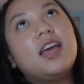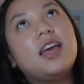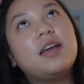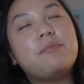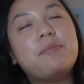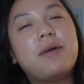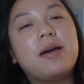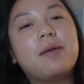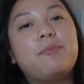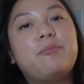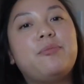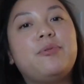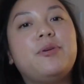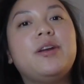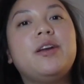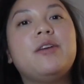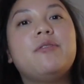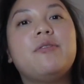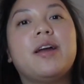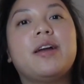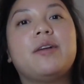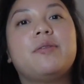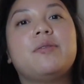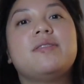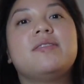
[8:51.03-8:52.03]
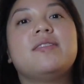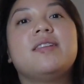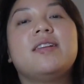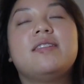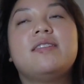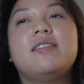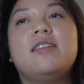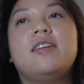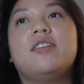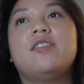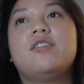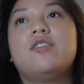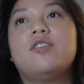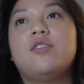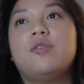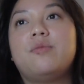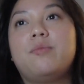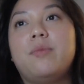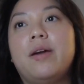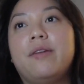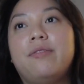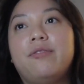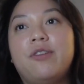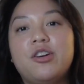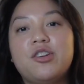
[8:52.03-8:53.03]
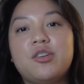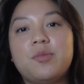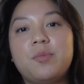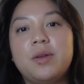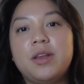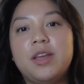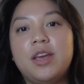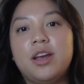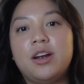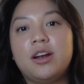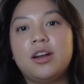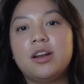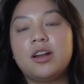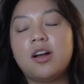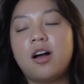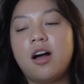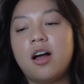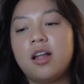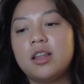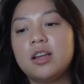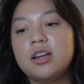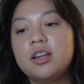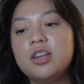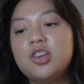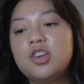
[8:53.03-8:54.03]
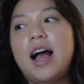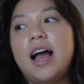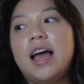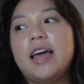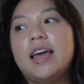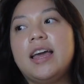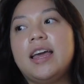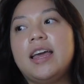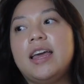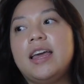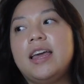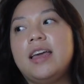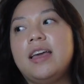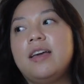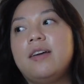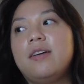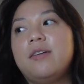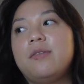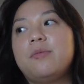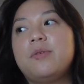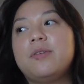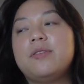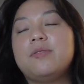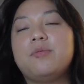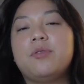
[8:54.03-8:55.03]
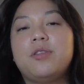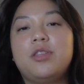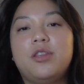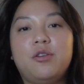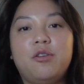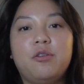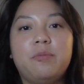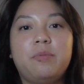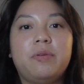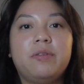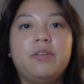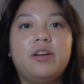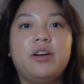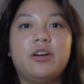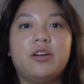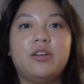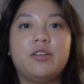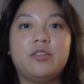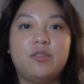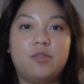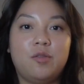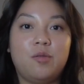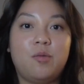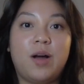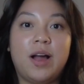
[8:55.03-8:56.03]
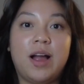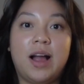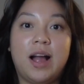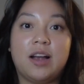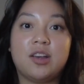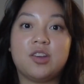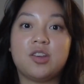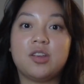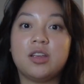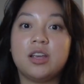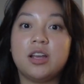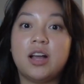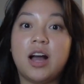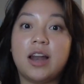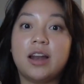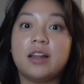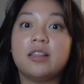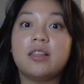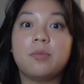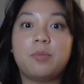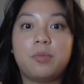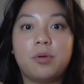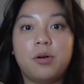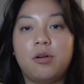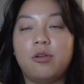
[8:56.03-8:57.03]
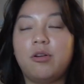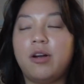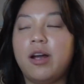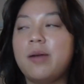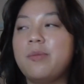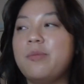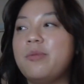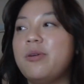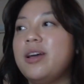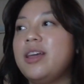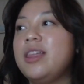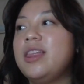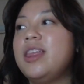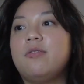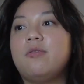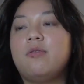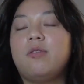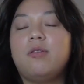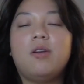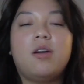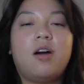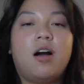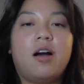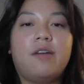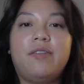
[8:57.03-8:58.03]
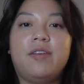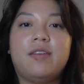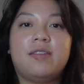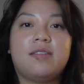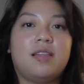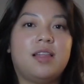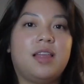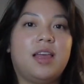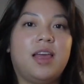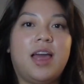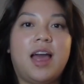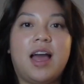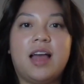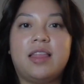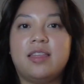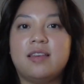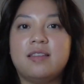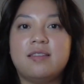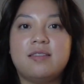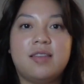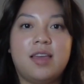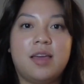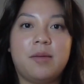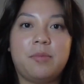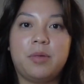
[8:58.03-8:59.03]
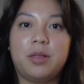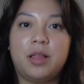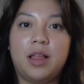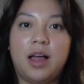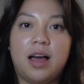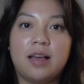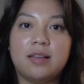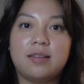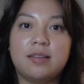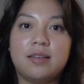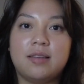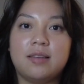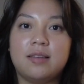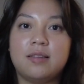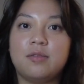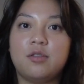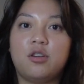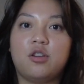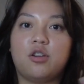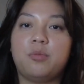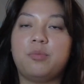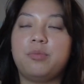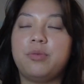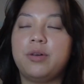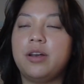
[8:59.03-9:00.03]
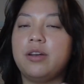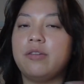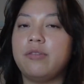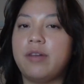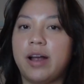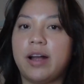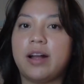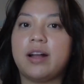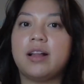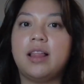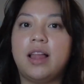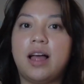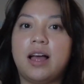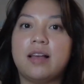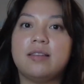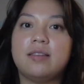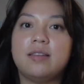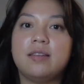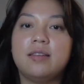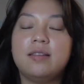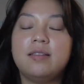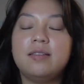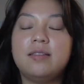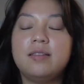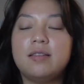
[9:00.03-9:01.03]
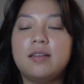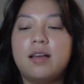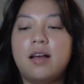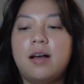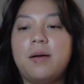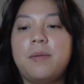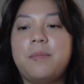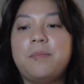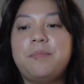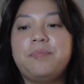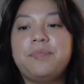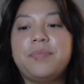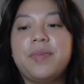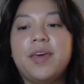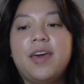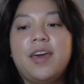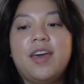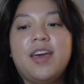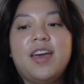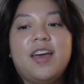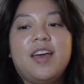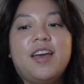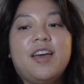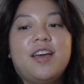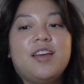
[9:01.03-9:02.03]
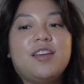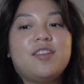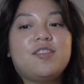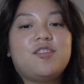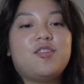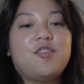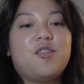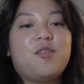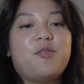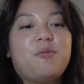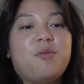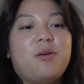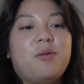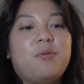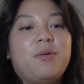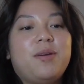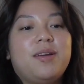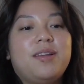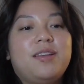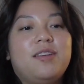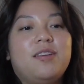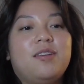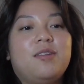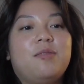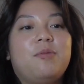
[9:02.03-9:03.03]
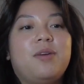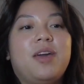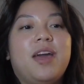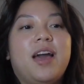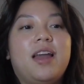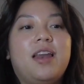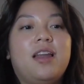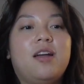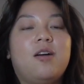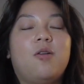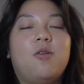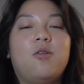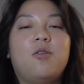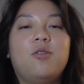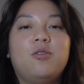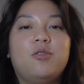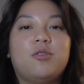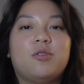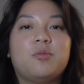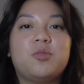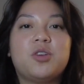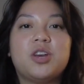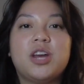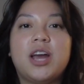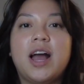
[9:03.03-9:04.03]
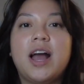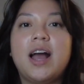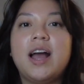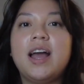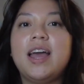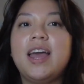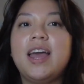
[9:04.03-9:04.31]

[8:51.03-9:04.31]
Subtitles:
in my prerequisites year, so my freshman year in college, I was with a group of girls who I actually got in the program with. We obviously had the same classes or prereq classes. So what we would do, we had a whole group chat,